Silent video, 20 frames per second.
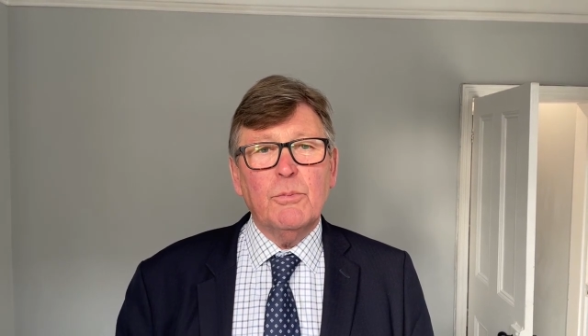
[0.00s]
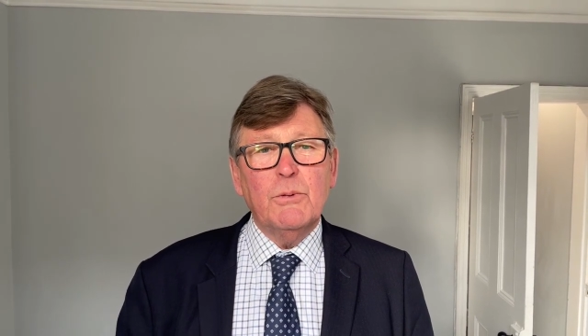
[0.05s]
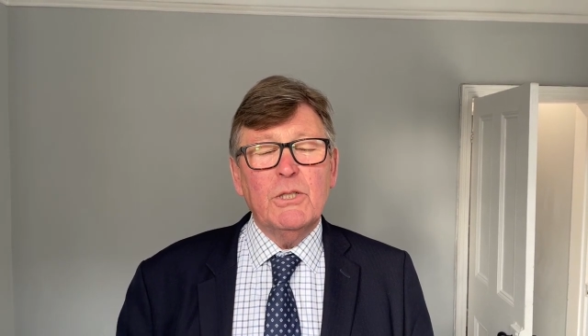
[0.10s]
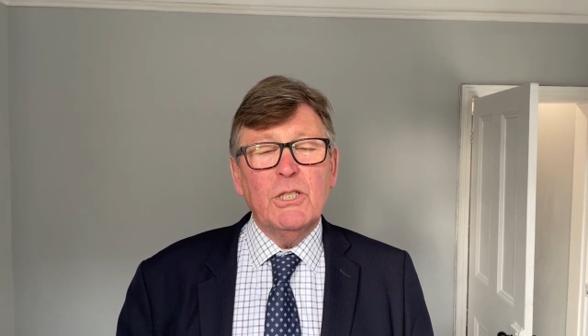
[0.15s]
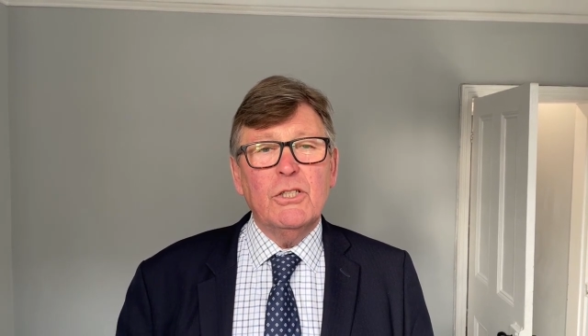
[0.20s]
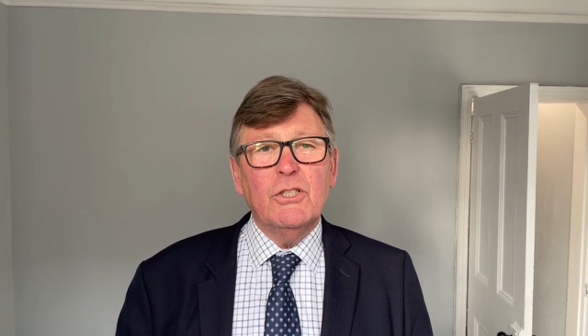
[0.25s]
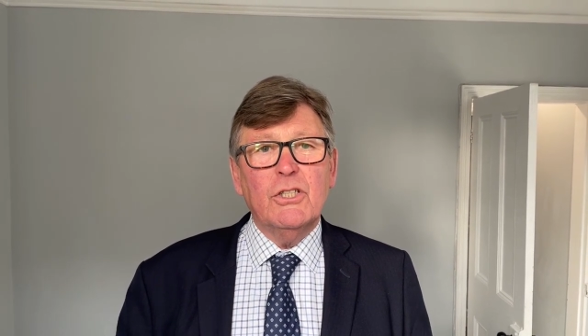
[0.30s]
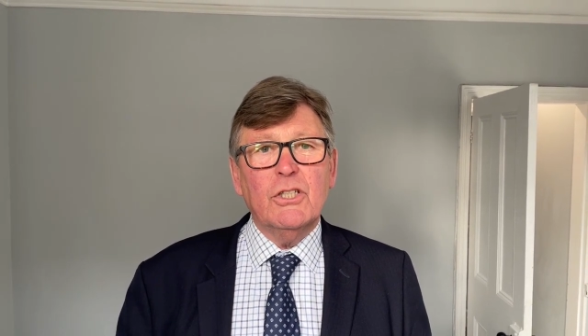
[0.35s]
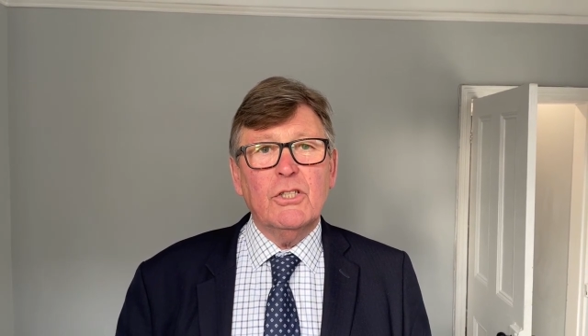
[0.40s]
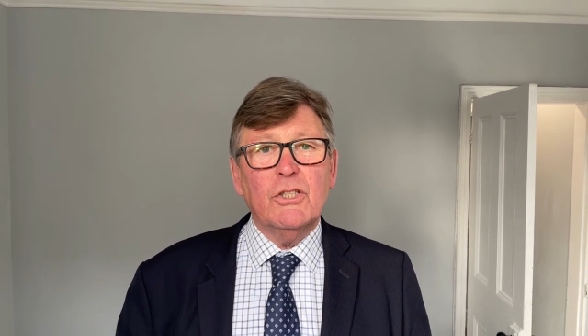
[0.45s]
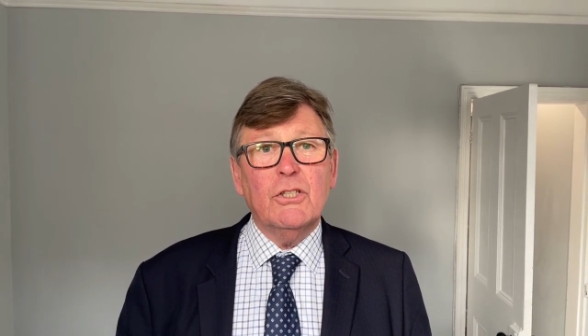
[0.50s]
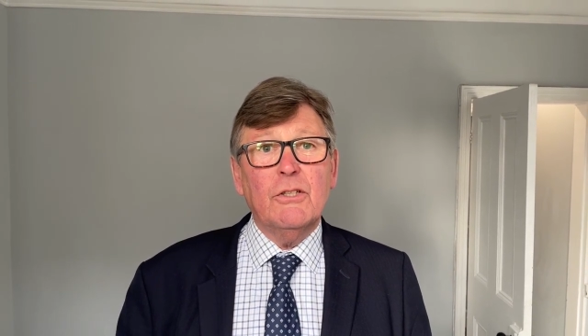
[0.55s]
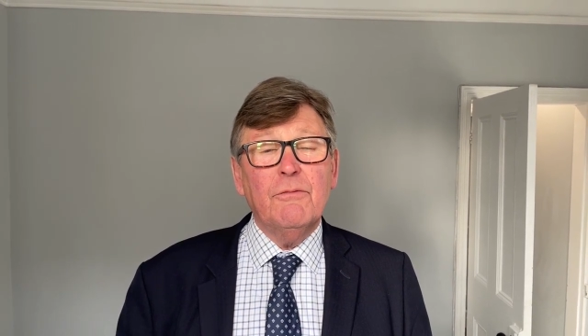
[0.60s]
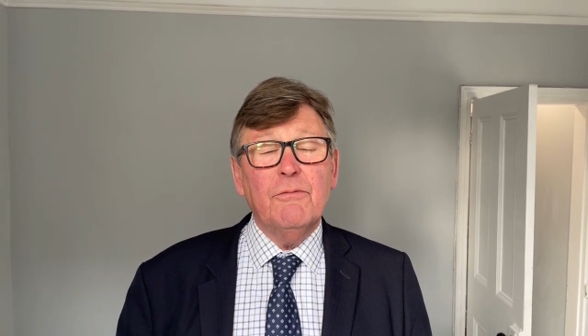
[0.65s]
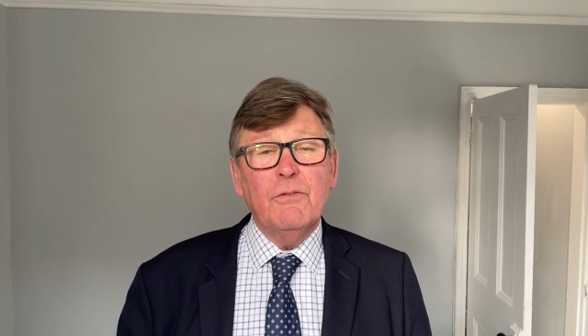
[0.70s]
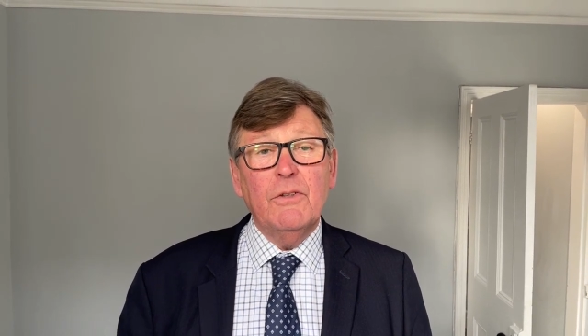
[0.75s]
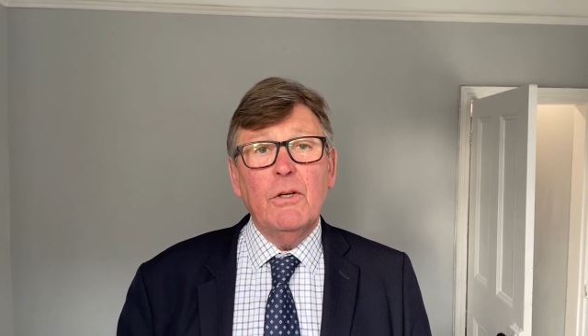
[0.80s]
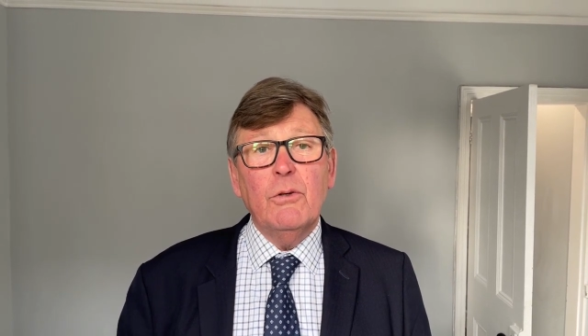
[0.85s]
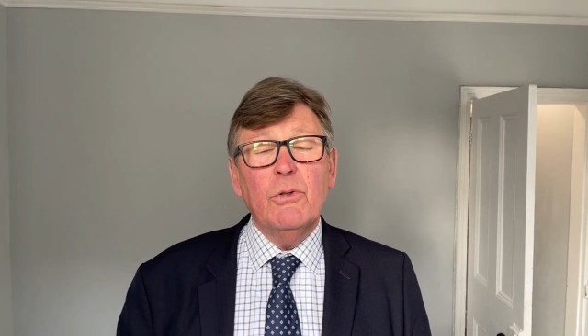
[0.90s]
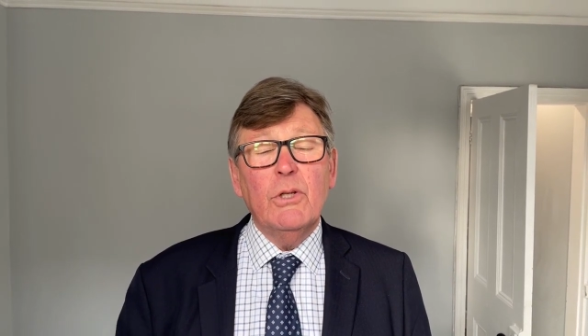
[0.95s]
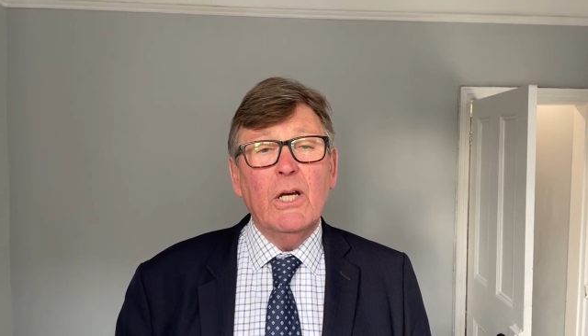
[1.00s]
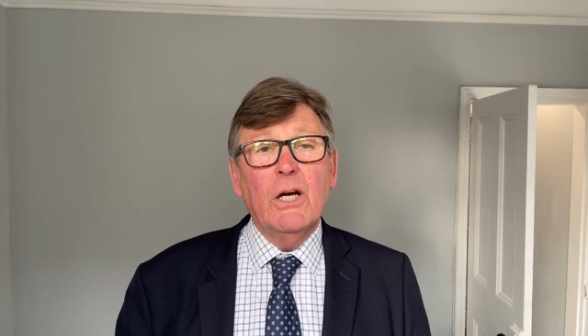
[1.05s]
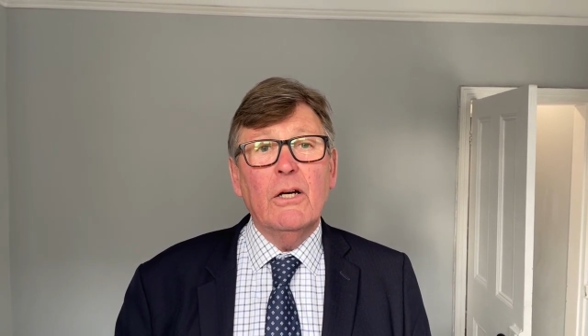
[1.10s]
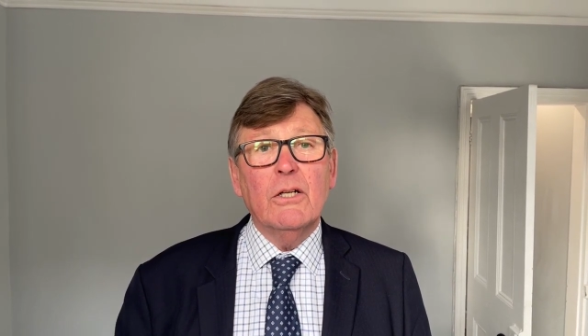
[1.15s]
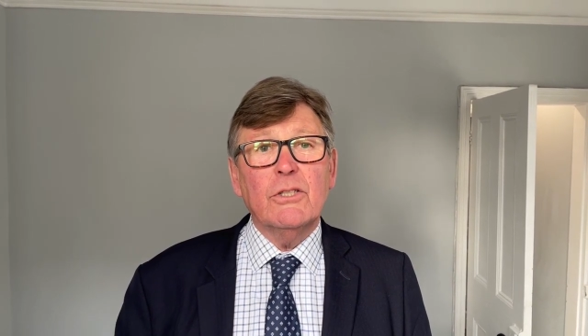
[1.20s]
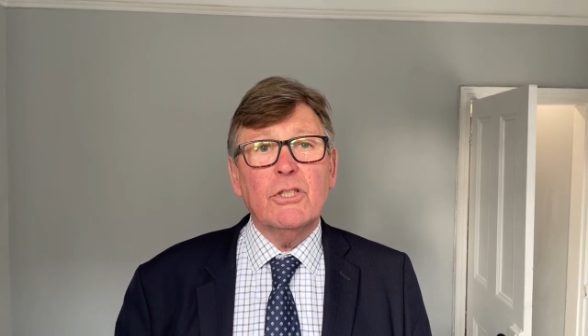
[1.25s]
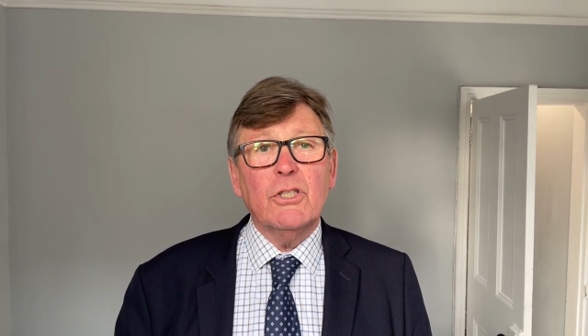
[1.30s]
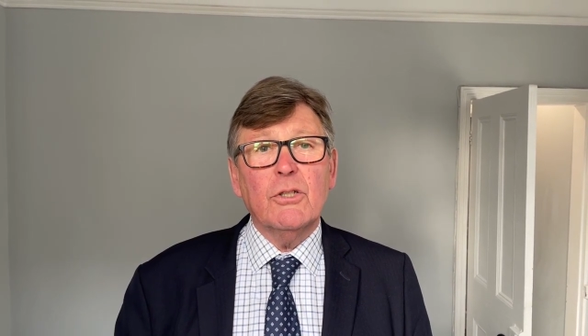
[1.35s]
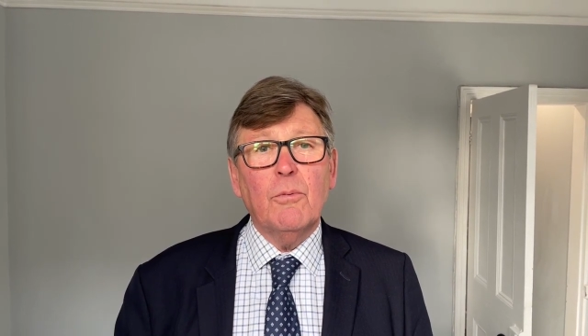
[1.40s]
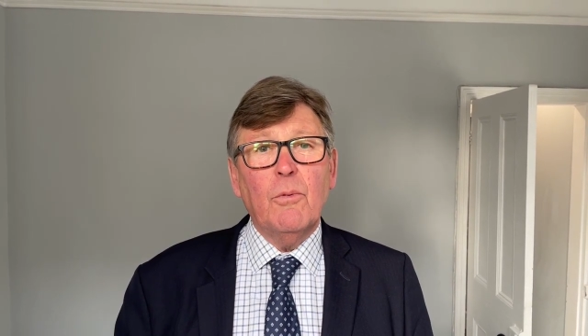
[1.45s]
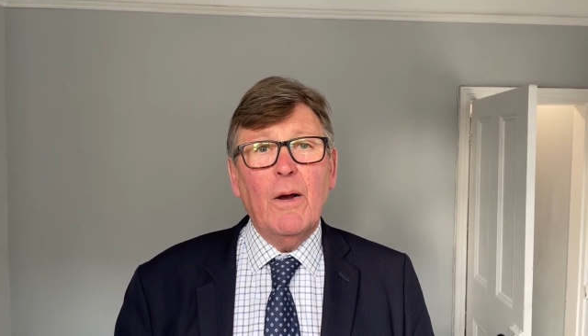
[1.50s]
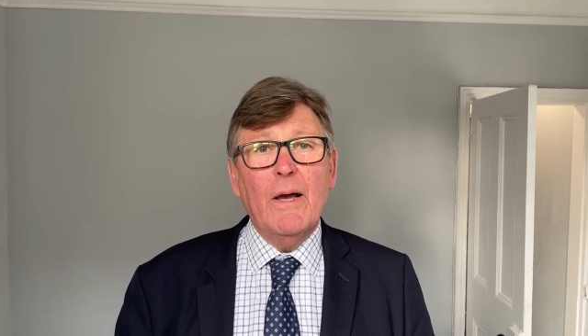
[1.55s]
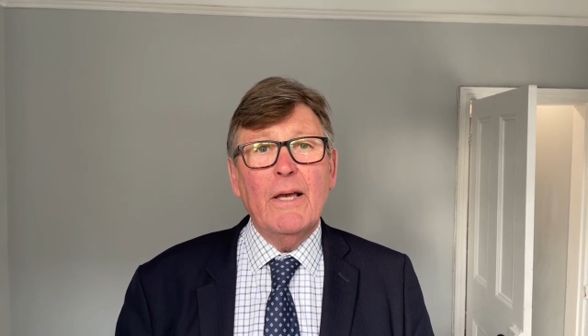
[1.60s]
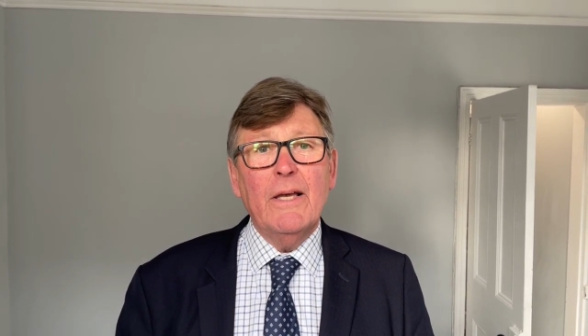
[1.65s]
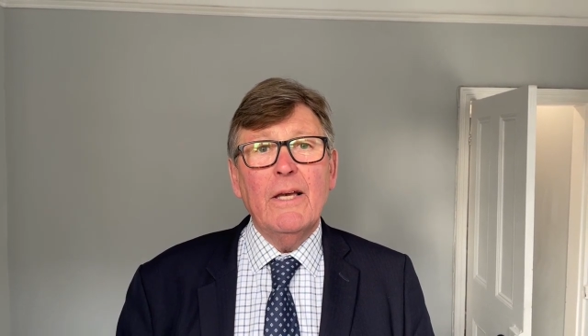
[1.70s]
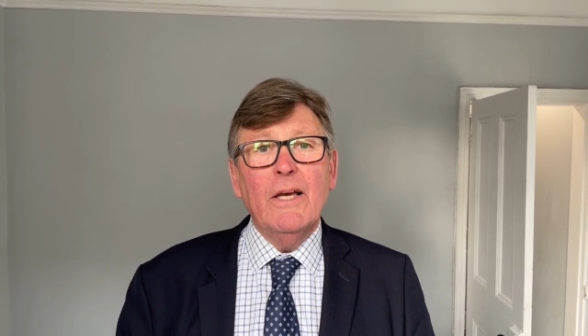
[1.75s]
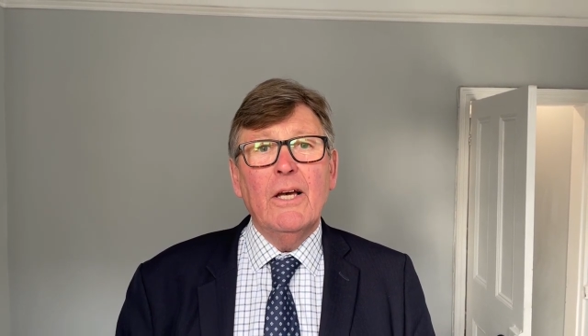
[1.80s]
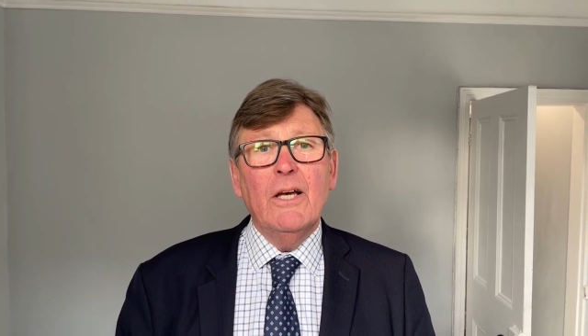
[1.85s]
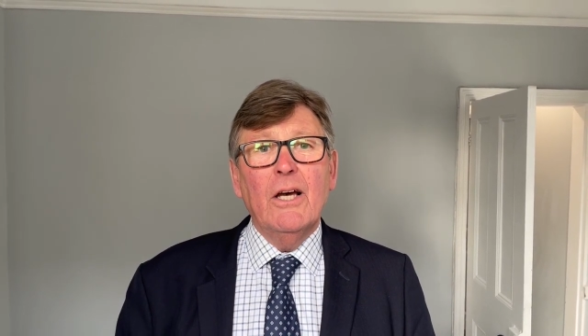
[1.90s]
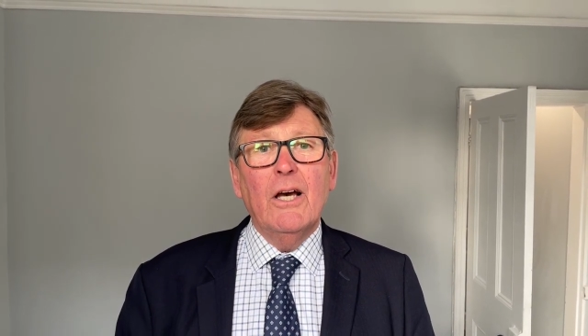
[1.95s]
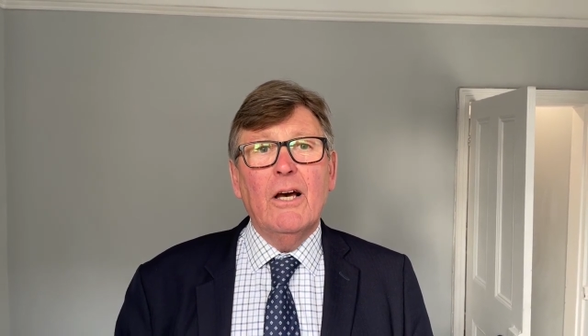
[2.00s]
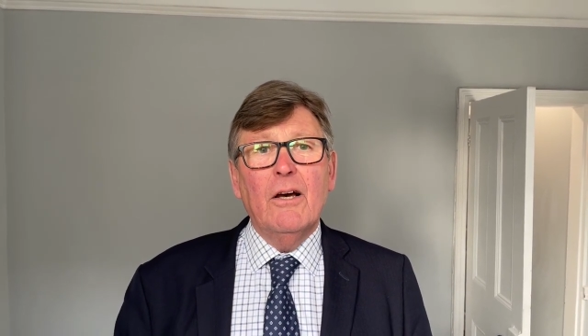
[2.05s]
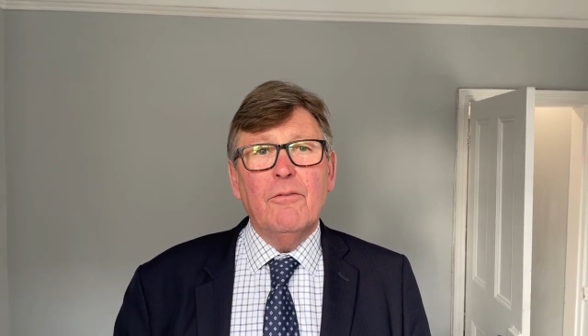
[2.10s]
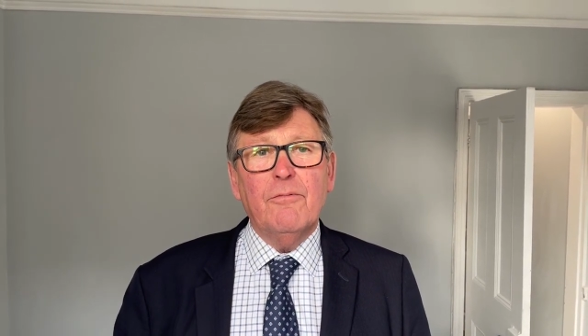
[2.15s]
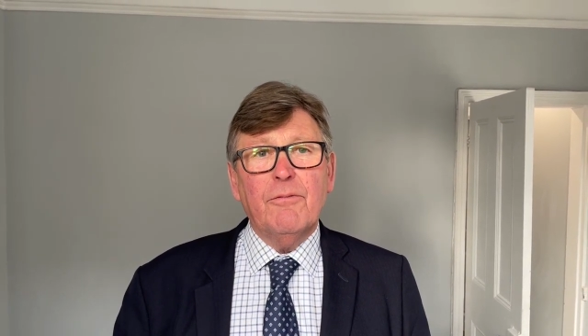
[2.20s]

which is just a few yards away uh,